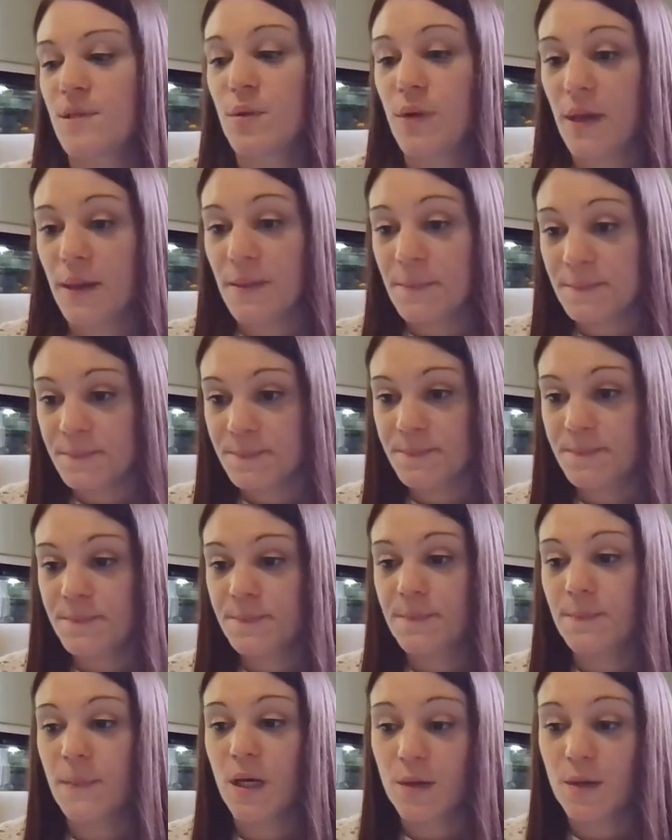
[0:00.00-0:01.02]
Okay.
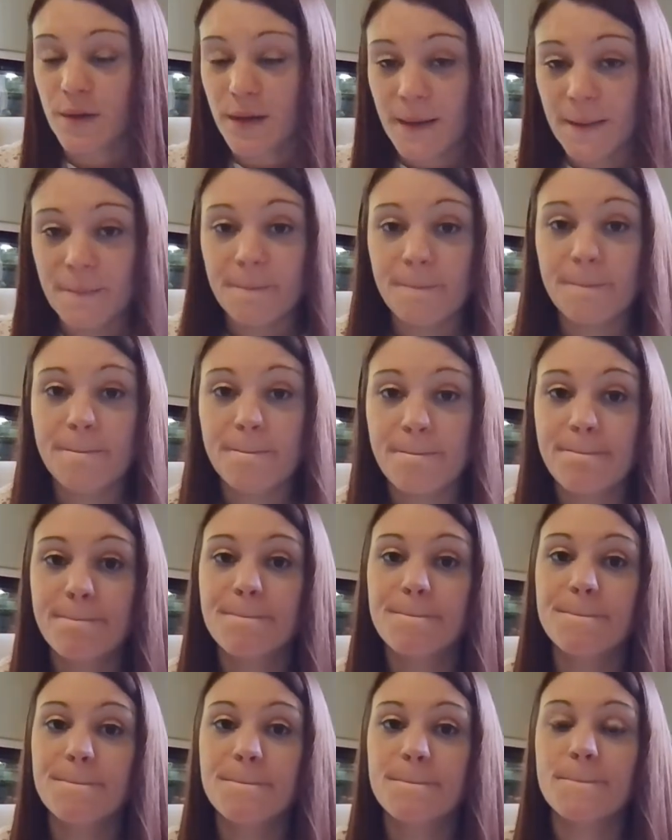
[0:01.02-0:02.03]
All right.
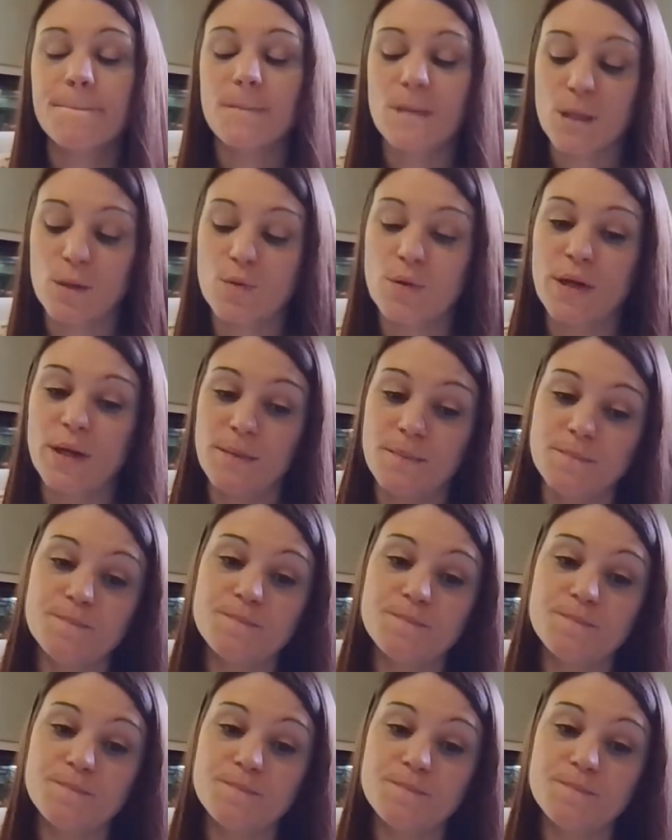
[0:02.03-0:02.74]
Okay.